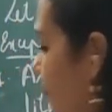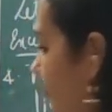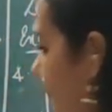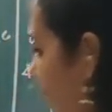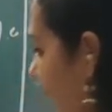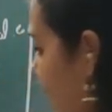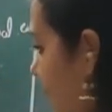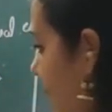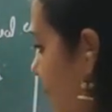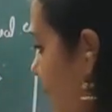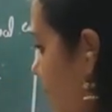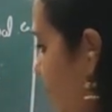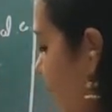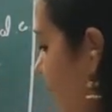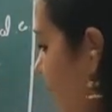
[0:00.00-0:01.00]

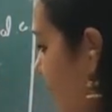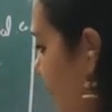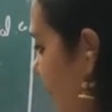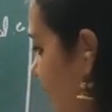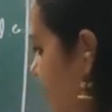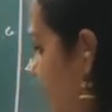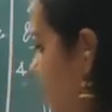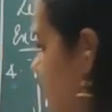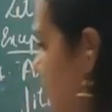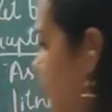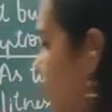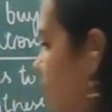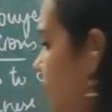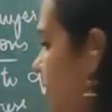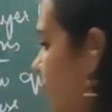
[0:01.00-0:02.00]
McParenson
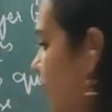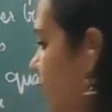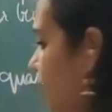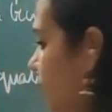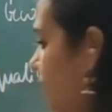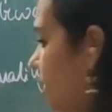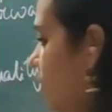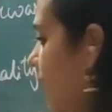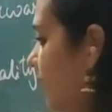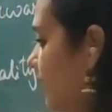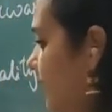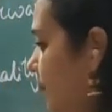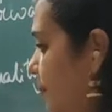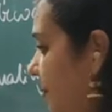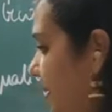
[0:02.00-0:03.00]
Train and
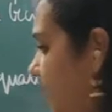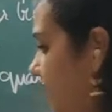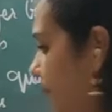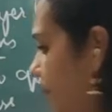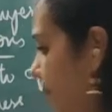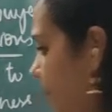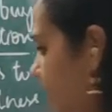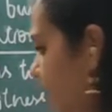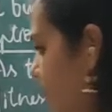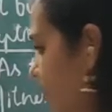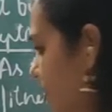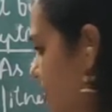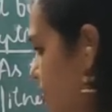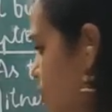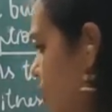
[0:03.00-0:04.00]
Company Limited
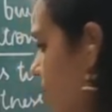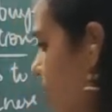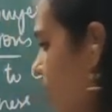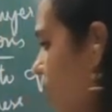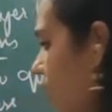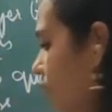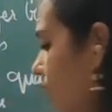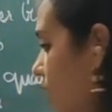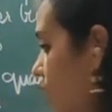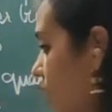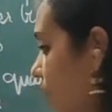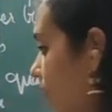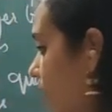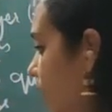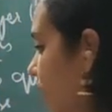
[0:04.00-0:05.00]
versus
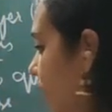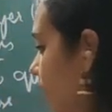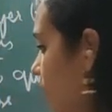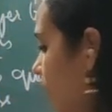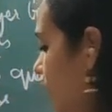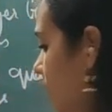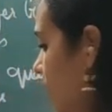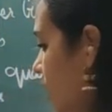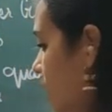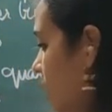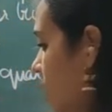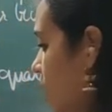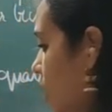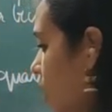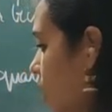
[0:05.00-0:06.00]
Howard
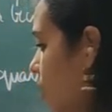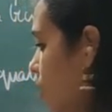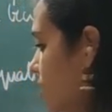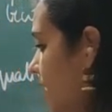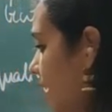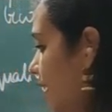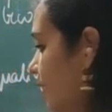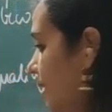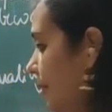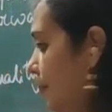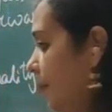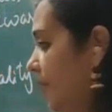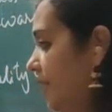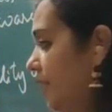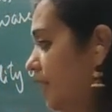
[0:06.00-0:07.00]
Rose and
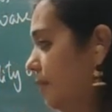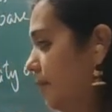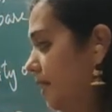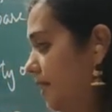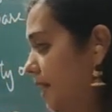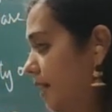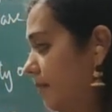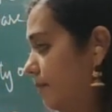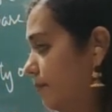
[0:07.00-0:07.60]
Company Limited.